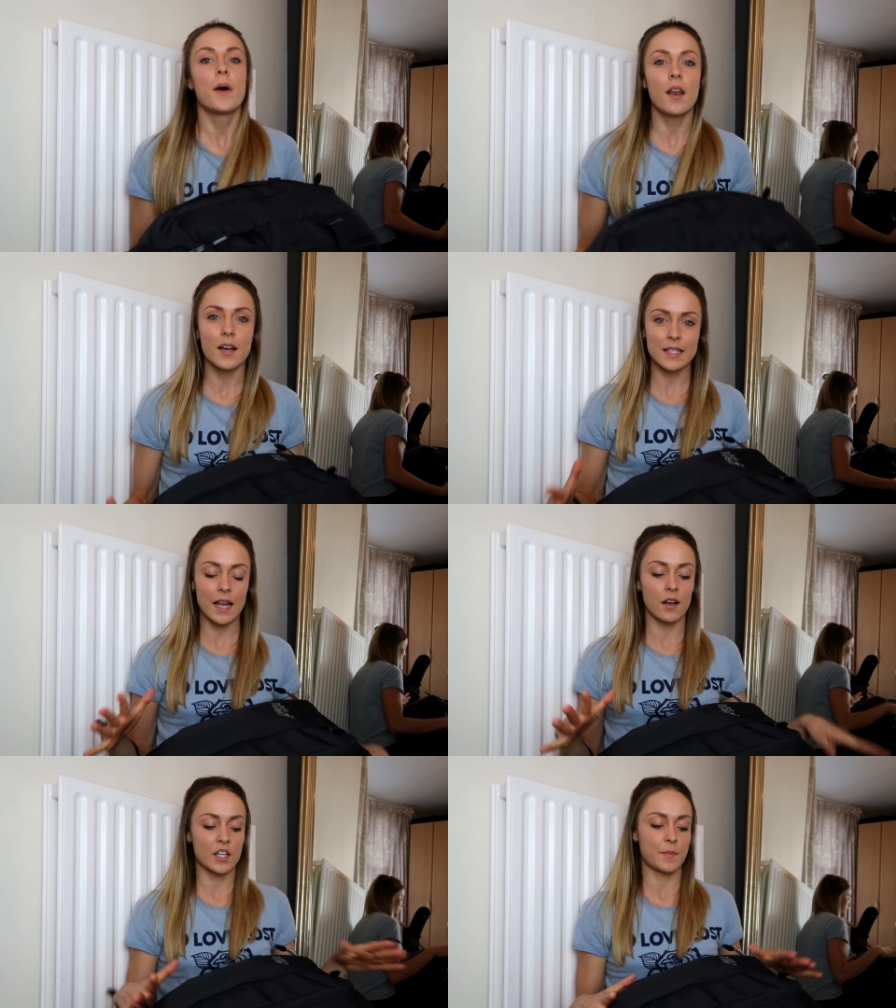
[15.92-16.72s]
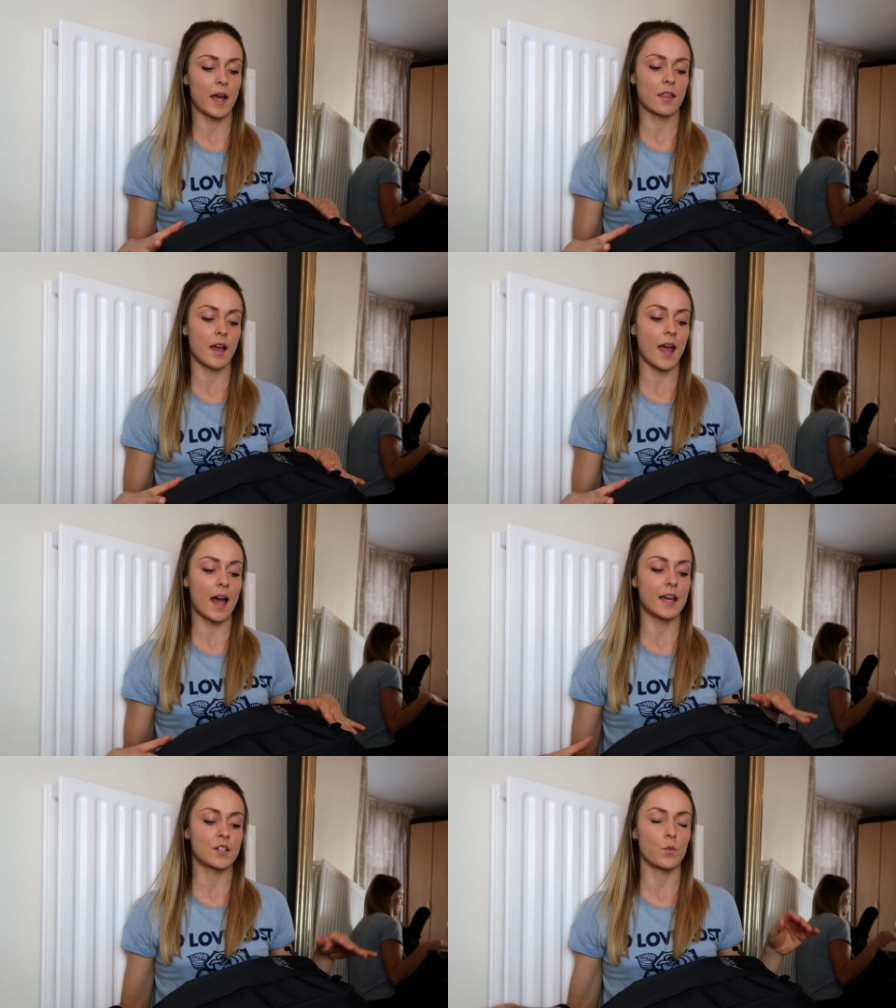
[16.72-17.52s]
my last hand luggage bag that i
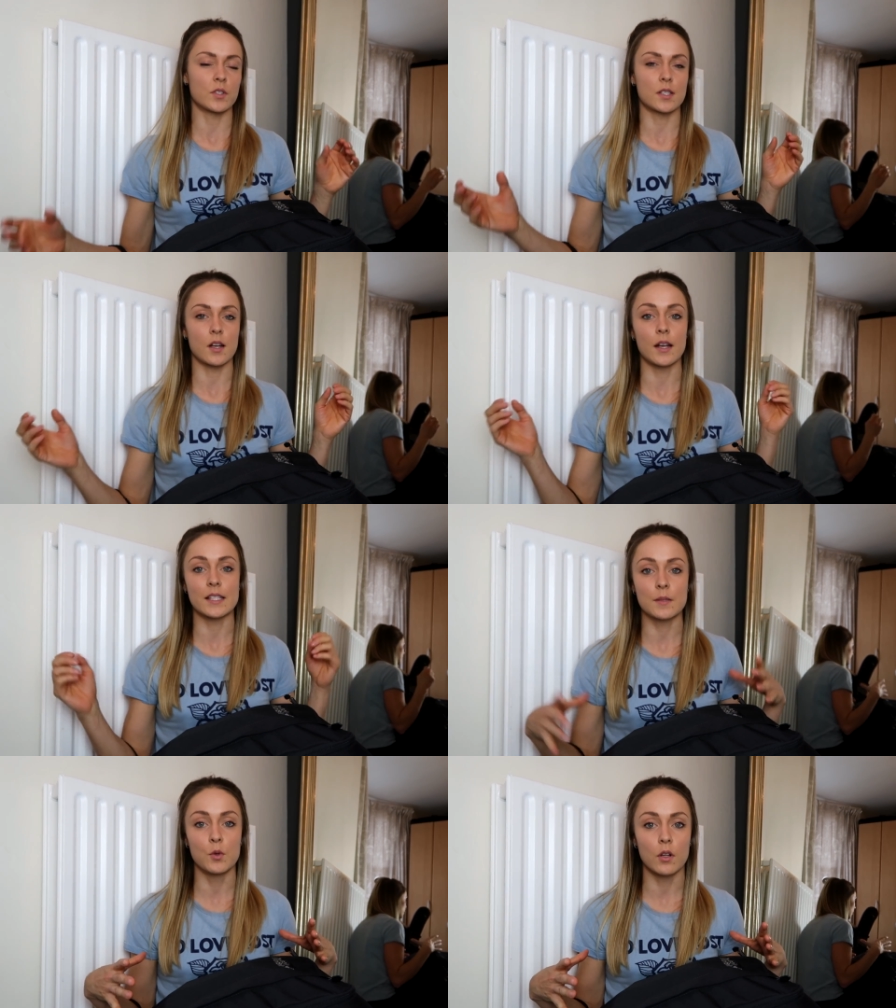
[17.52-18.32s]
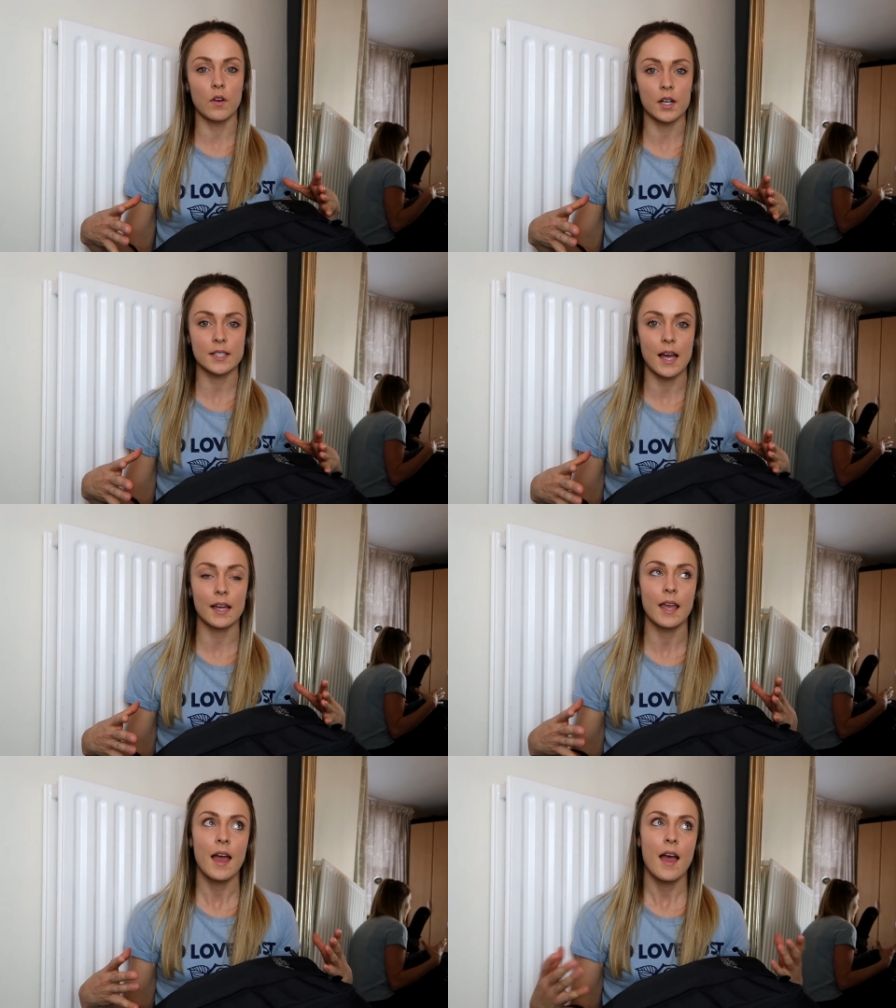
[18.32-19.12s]
had was a slightly smaller rucksack